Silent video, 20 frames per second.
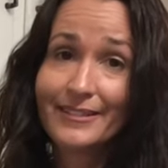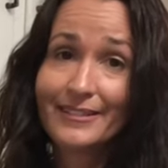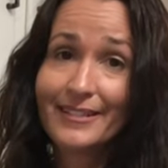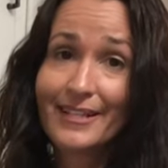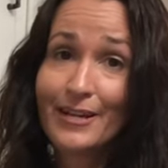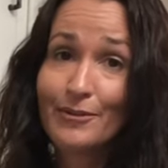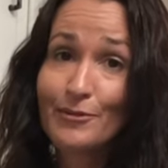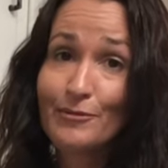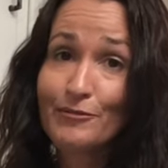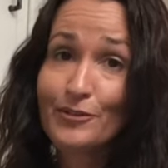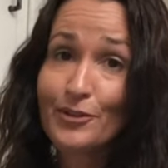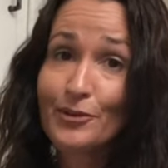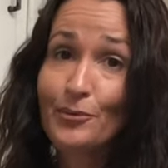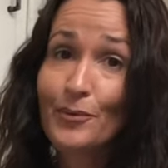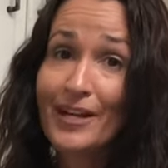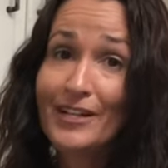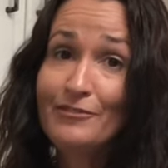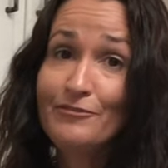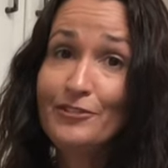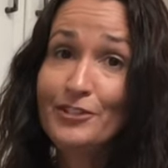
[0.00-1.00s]
Now we've got to
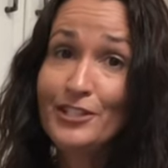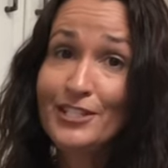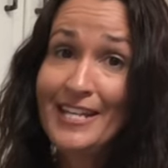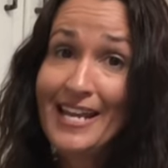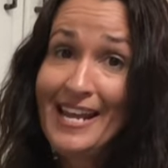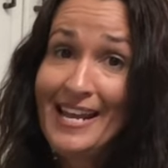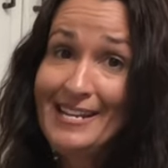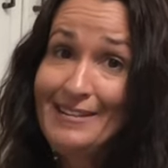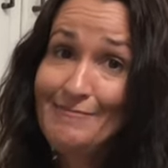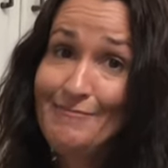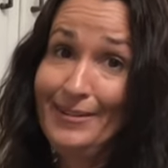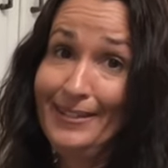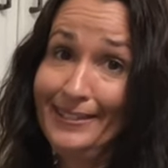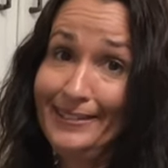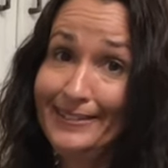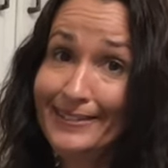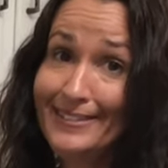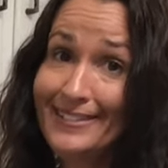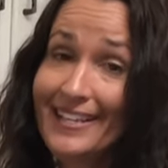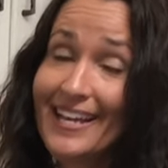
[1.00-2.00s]
wait for 10
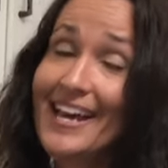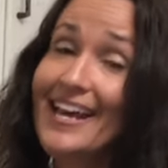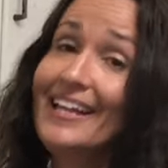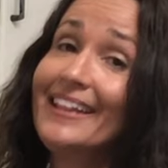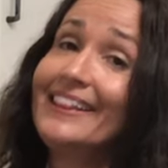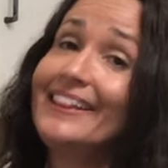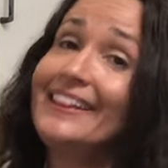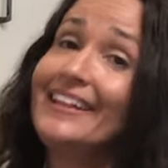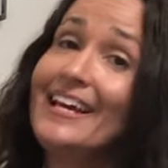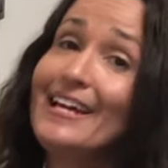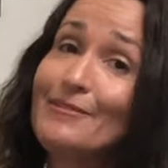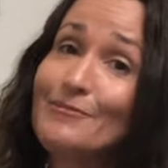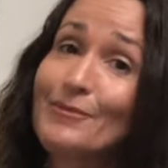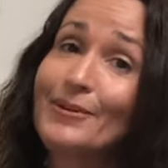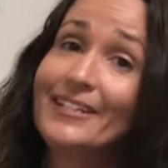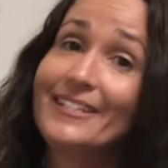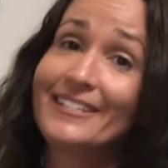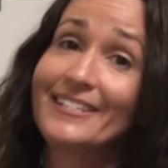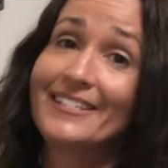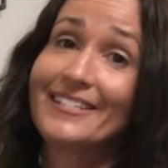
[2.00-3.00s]
minutes and then
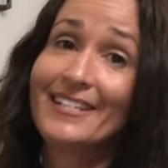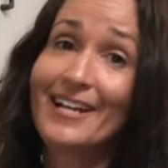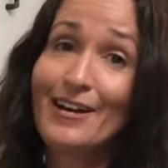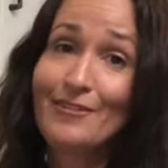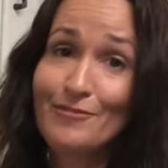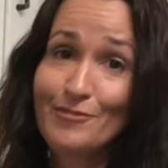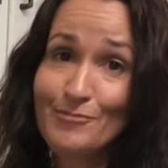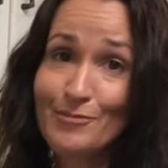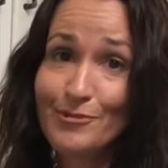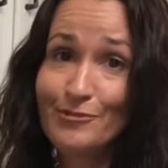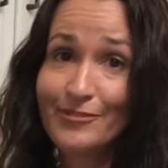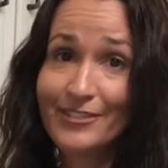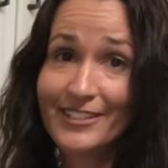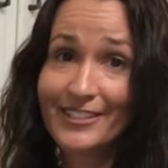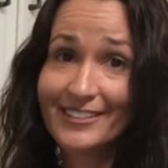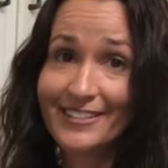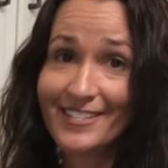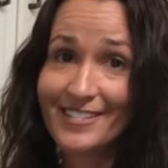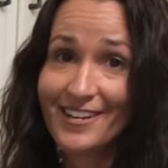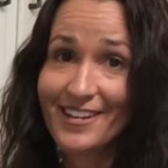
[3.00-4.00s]
we can start
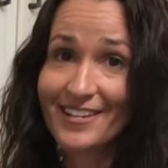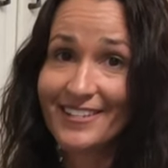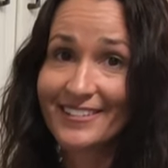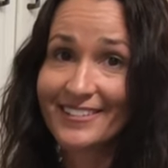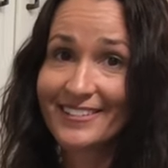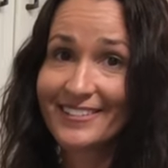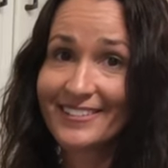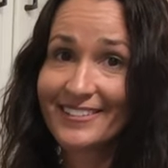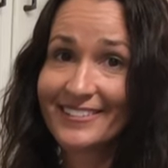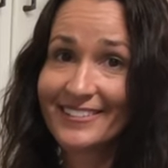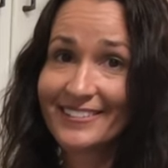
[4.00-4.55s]
removing the jars.